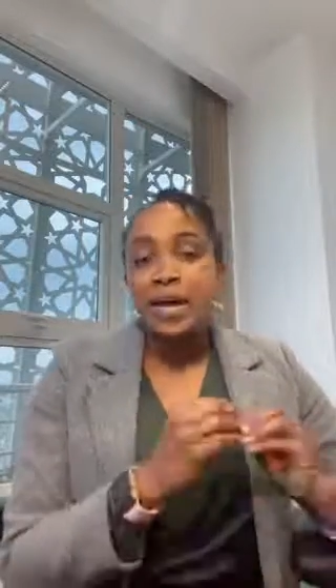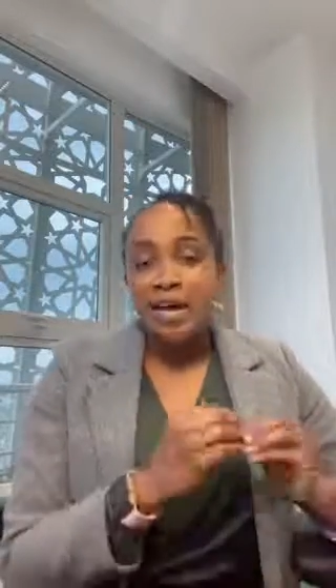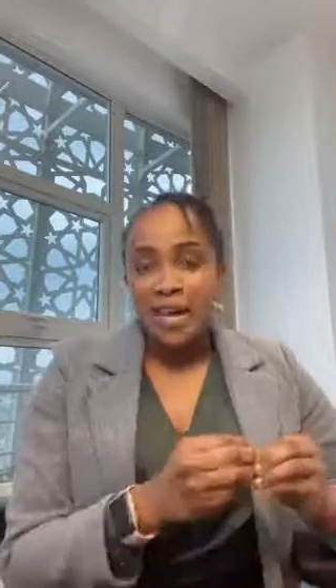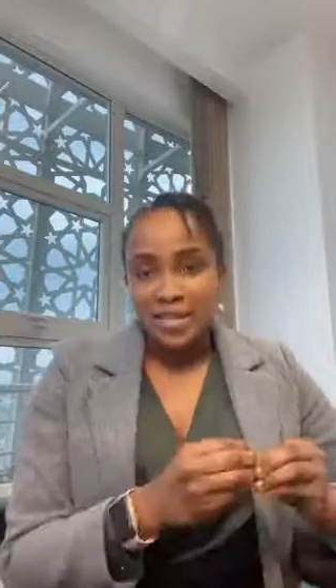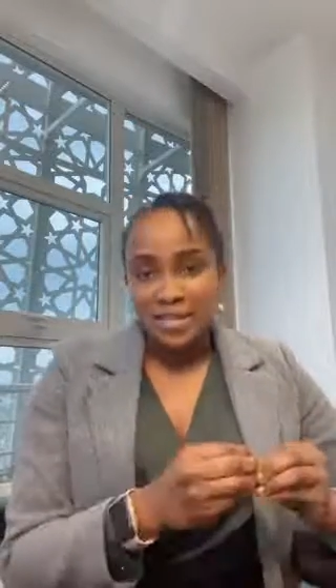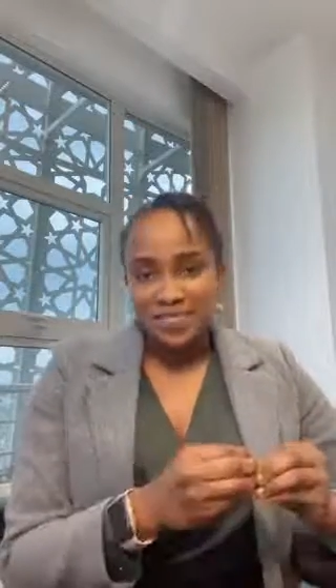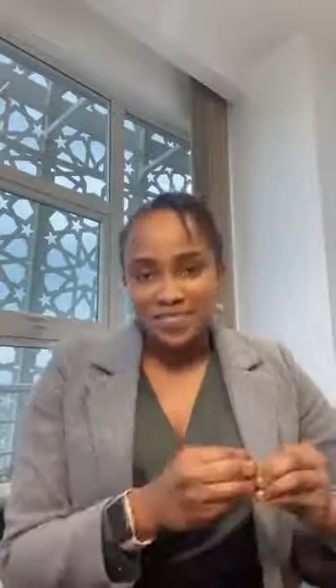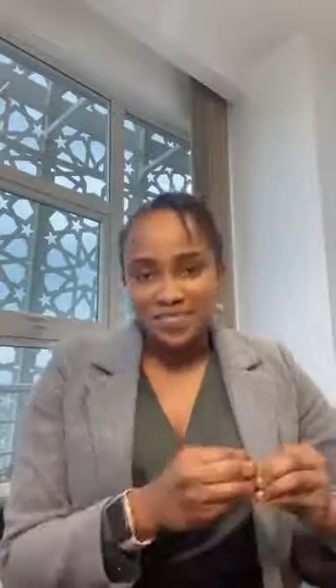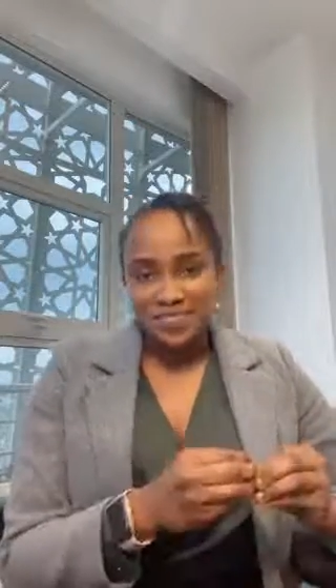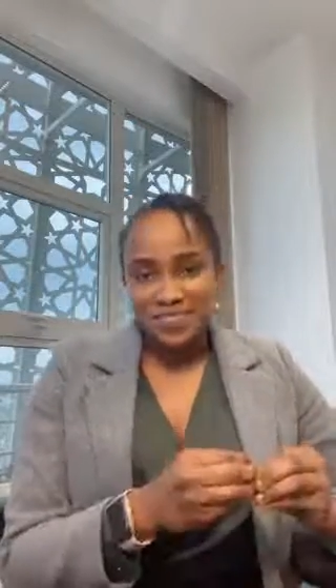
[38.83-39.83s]
And
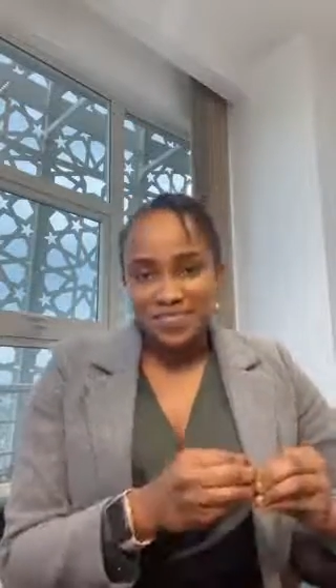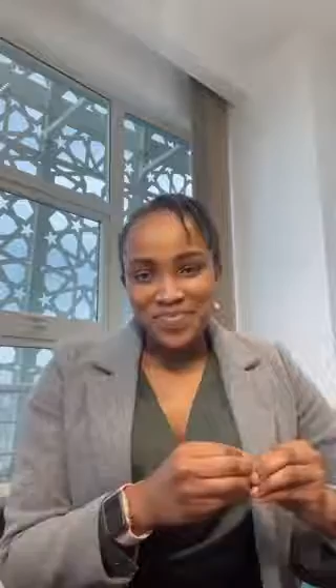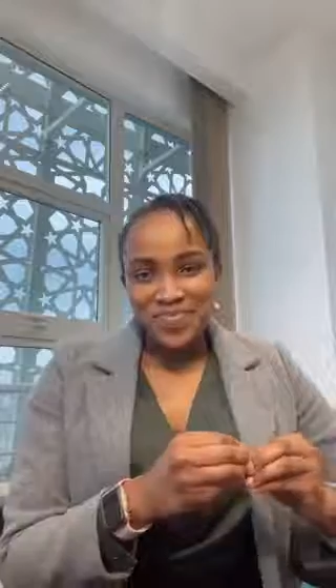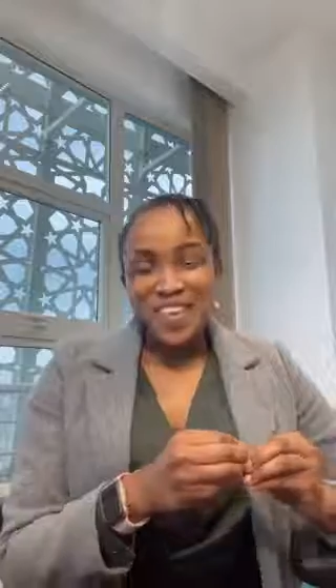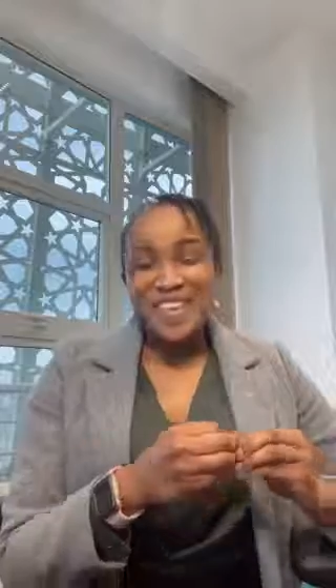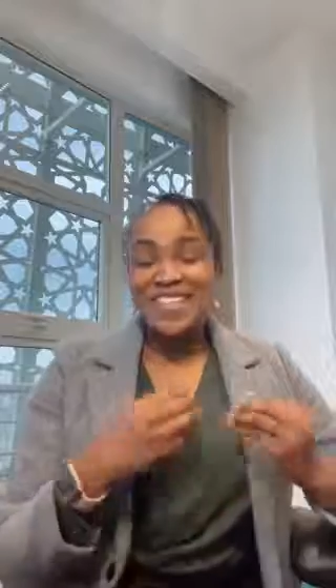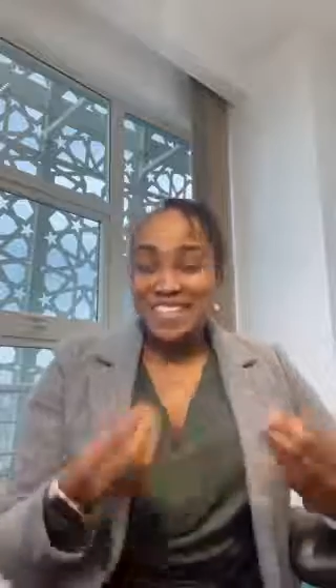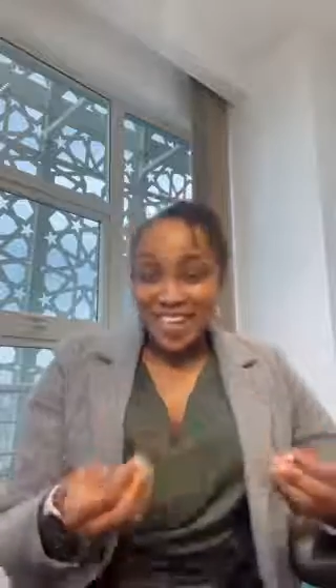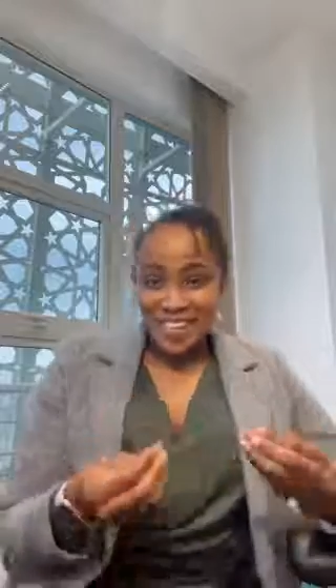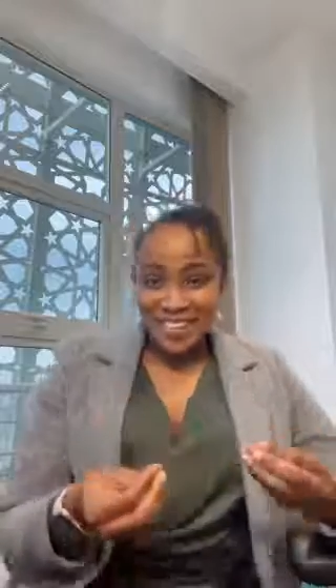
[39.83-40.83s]
they
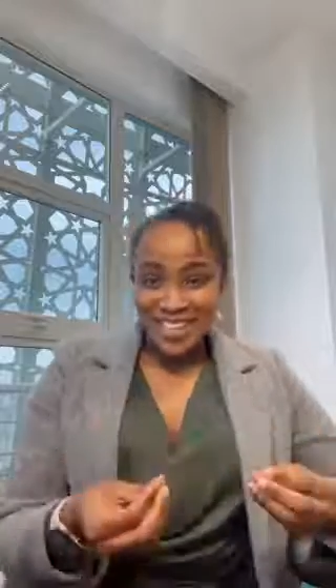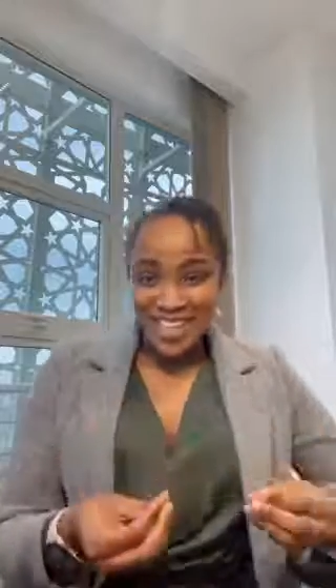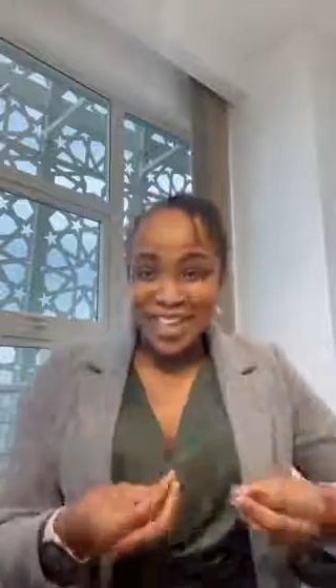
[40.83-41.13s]
said,